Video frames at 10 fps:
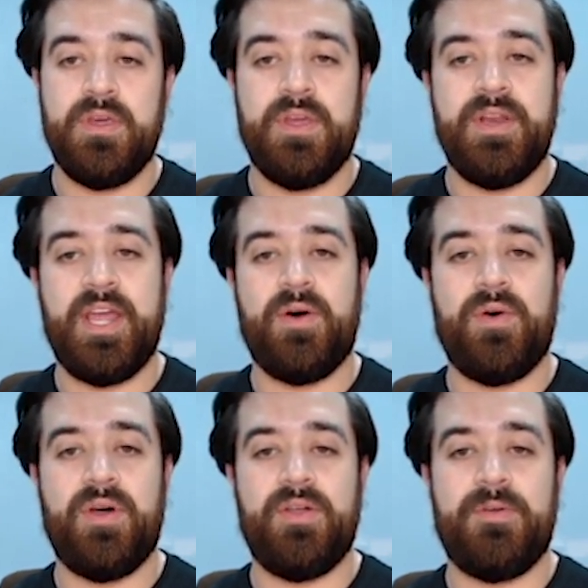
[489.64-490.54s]
Now,
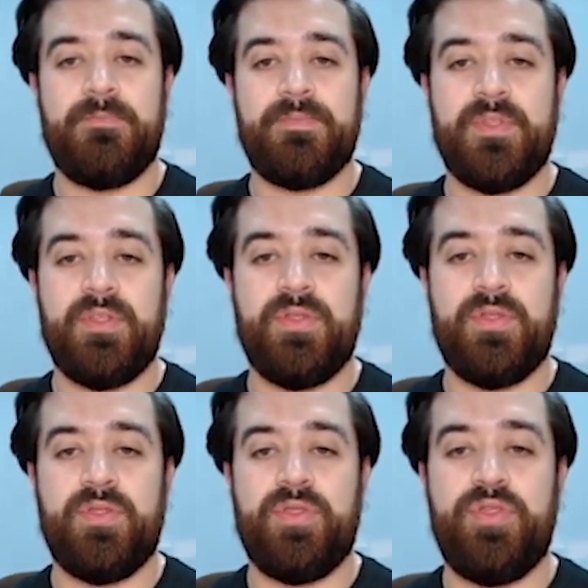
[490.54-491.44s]

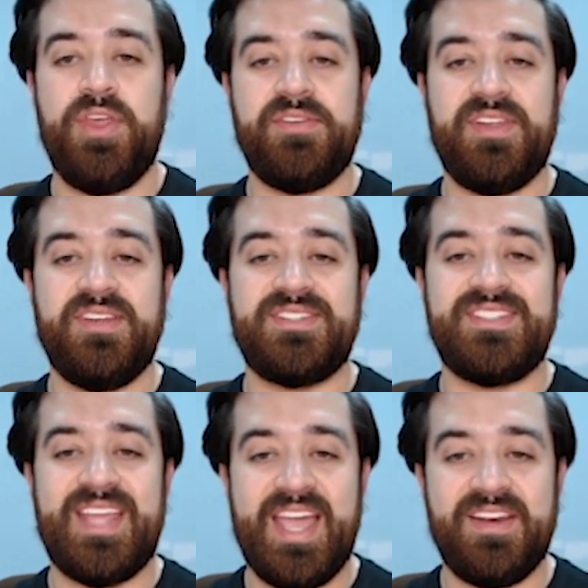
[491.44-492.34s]
this is
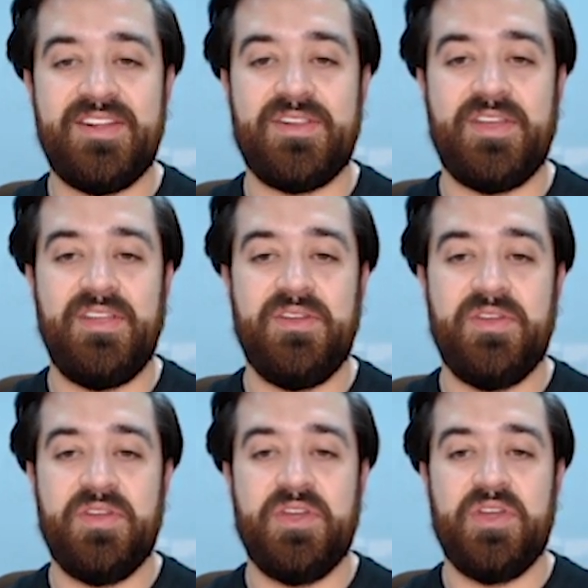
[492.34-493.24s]
technically
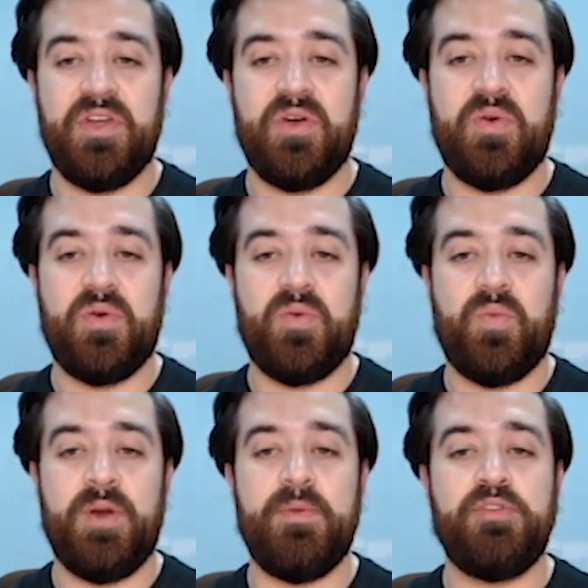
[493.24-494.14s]

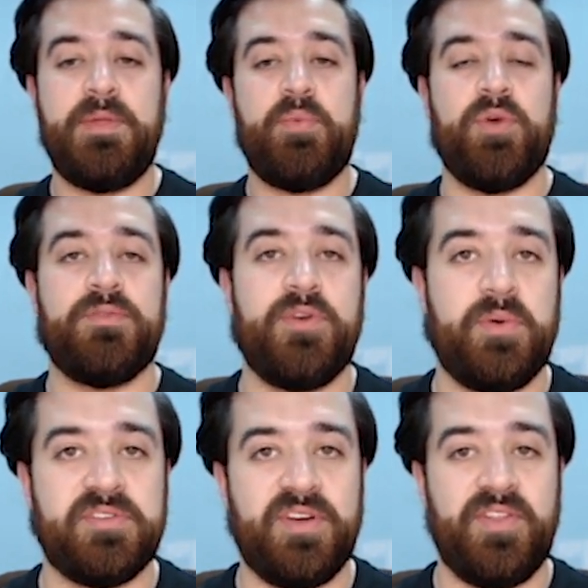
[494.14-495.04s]
where most people want to
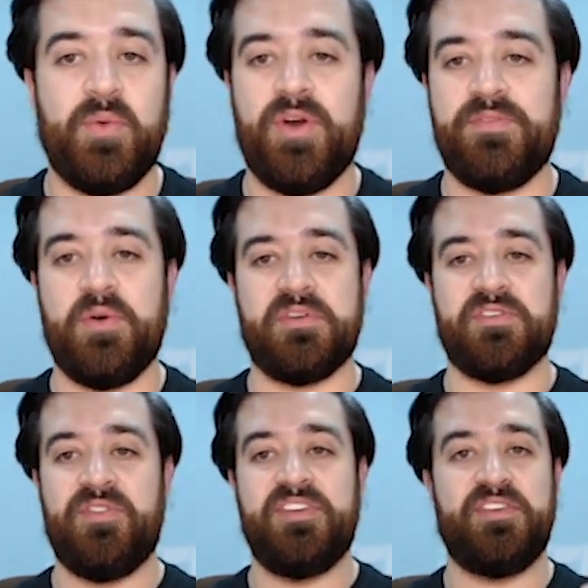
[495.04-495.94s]
focus on. They want to focus
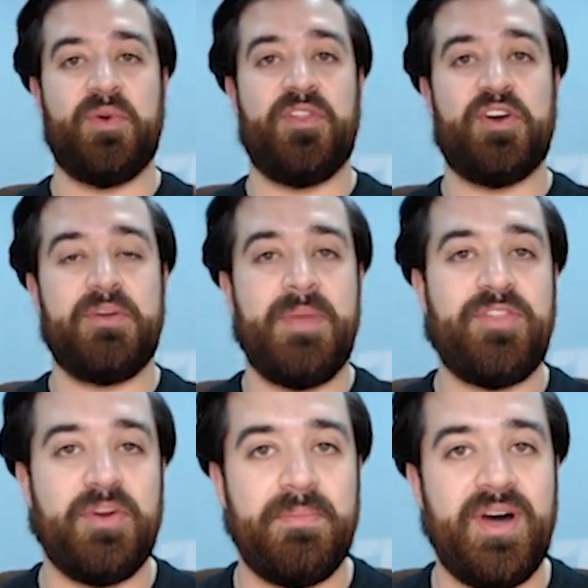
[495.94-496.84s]
on, this is where they're going to
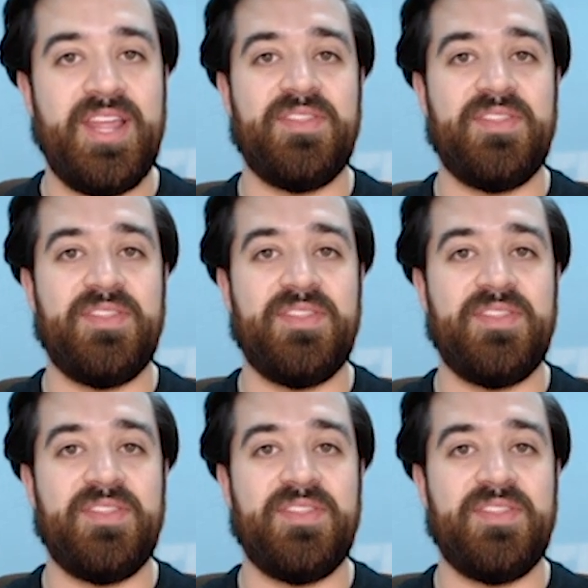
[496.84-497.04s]
make their money.